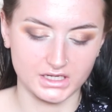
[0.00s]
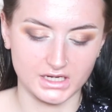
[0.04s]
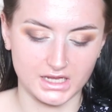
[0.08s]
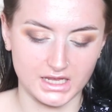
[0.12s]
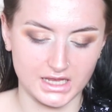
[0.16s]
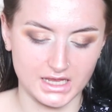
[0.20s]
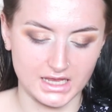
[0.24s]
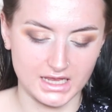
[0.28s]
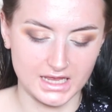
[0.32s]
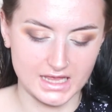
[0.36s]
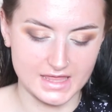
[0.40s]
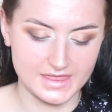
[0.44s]

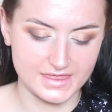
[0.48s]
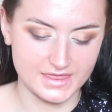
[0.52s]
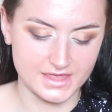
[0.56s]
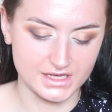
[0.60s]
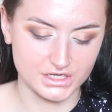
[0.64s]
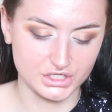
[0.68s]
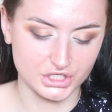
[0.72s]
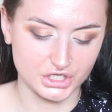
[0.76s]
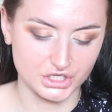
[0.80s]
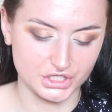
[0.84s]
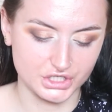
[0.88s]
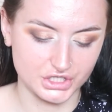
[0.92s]
in the
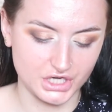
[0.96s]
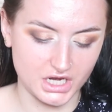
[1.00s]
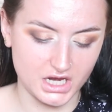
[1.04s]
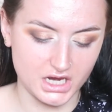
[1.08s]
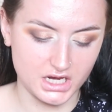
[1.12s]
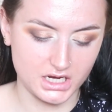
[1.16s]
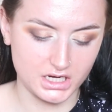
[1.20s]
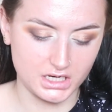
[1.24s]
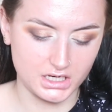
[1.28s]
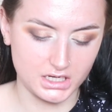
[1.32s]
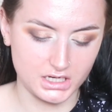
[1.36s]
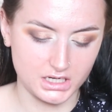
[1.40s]

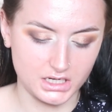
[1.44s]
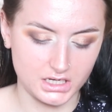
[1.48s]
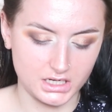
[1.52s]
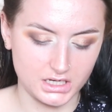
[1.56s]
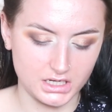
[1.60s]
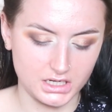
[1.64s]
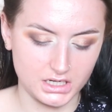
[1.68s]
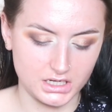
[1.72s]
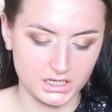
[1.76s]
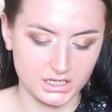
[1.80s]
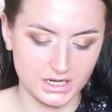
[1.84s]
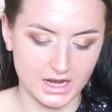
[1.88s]

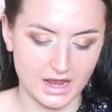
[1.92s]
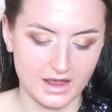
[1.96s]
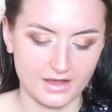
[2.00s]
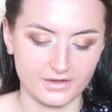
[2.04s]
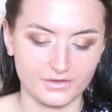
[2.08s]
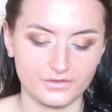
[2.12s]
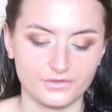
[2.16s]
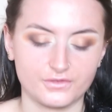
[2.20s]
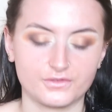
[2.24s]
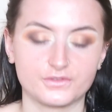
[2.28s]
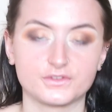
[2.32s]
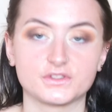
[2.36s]
shade
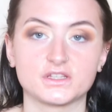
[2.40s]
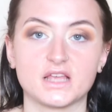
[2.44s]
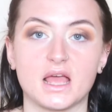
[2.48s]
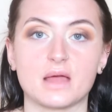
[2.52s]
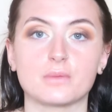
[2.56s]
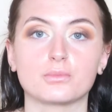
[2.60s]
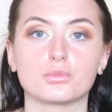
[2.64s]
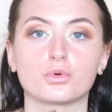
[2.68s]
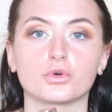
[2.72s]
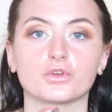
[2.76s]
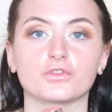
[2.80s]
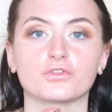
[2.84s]

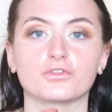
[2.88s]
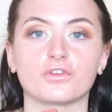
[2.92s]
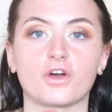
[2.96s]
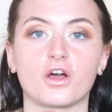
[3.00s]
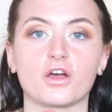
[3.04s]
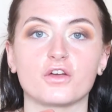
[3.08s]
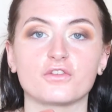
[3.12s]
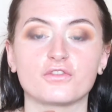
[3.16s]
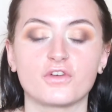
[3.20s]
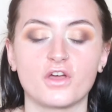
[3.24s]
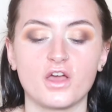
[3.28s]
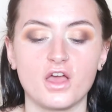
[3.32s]

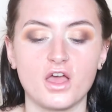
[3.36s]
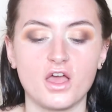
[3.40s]
F10.5.